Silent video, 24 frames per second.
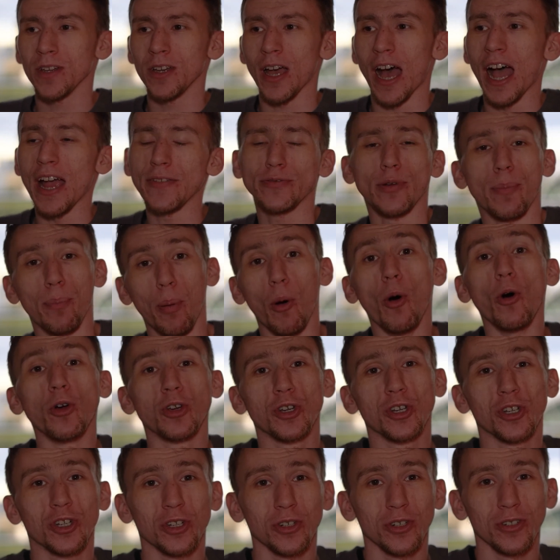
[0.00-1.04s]
I have to
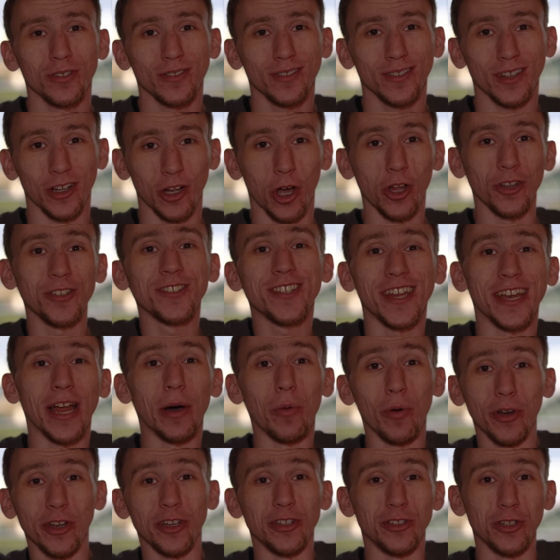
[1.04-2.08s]
push the content
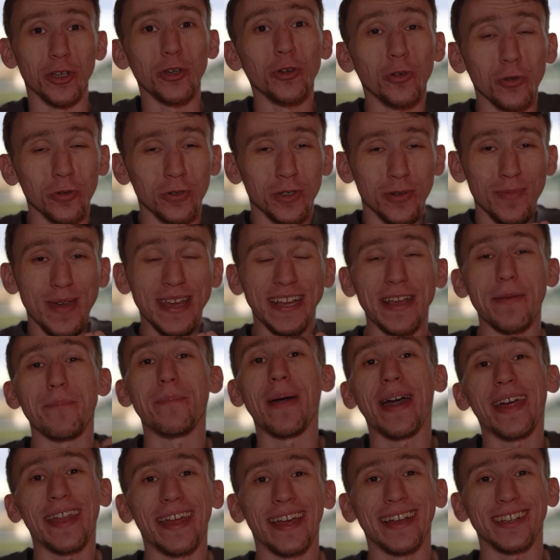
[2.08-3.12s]
I want to do to make it
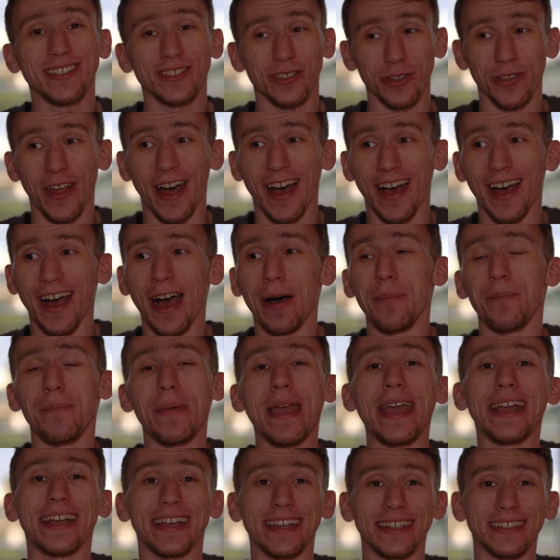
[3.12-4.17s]
better so that I'm
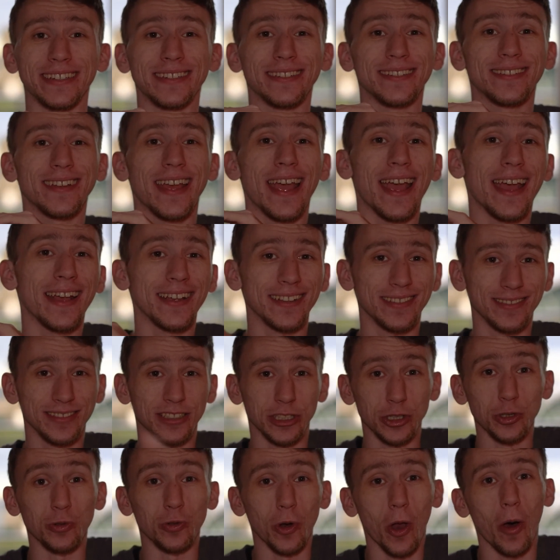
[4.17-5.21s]
making
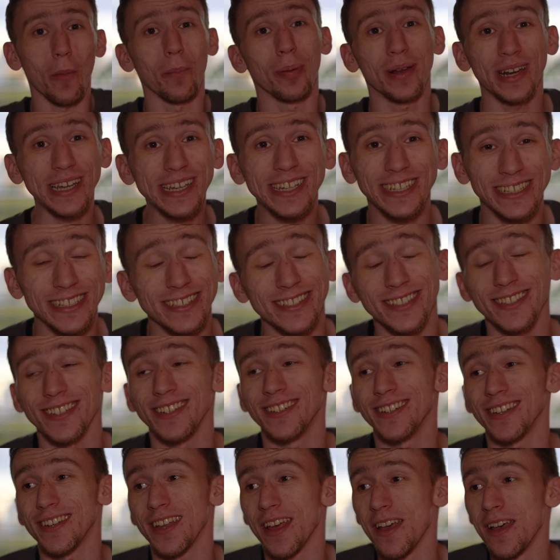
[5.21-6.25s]
you look pleased,
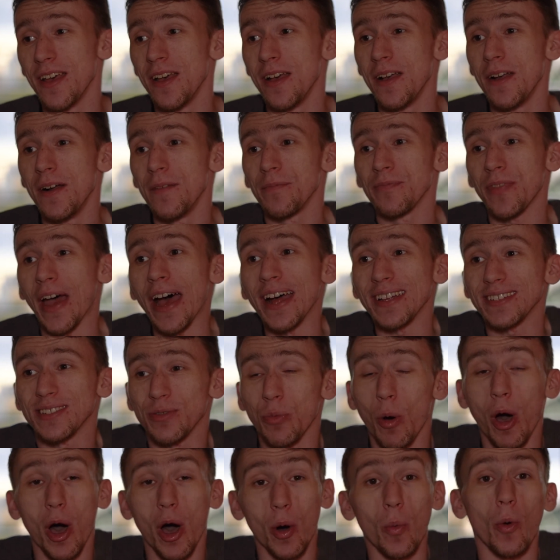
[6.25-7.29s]
and
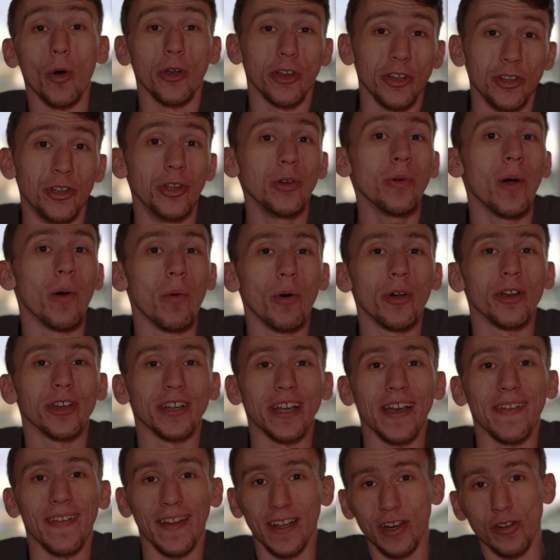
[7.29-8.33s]
that's what I want to do. I want to
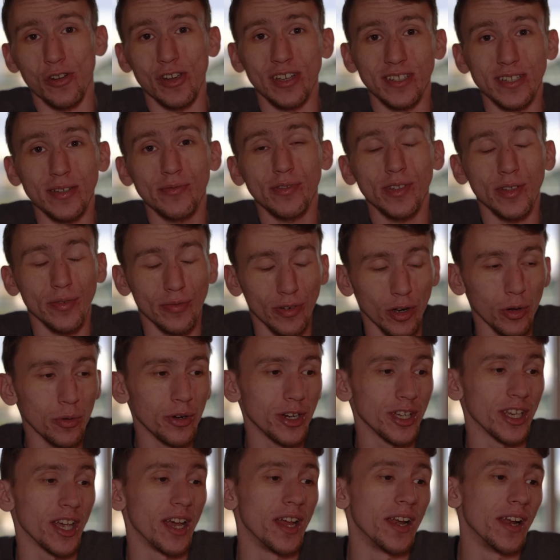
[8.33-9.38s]
get that creativity
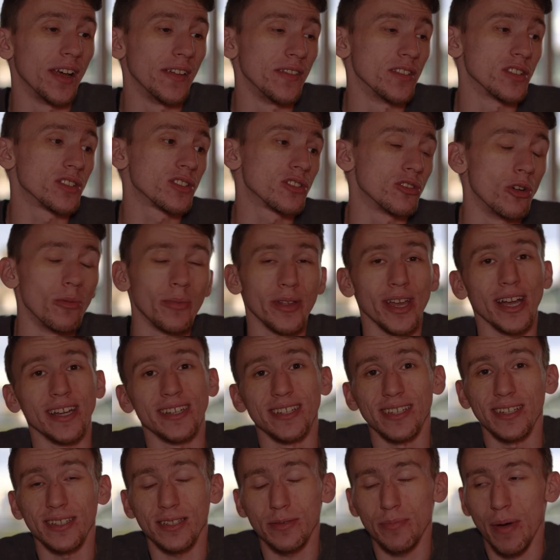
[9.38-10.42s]
flowing again, and there's so many
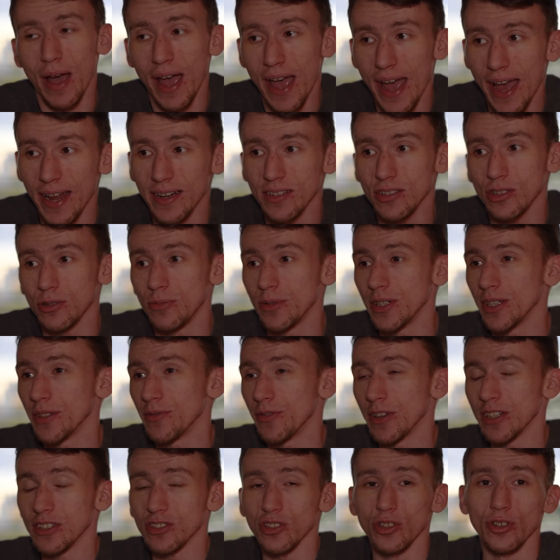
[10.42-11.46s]
ideas in my head, so many
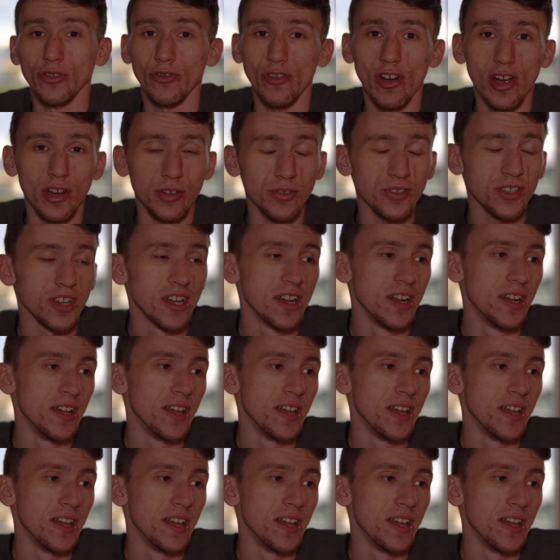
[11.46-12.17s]
things going around.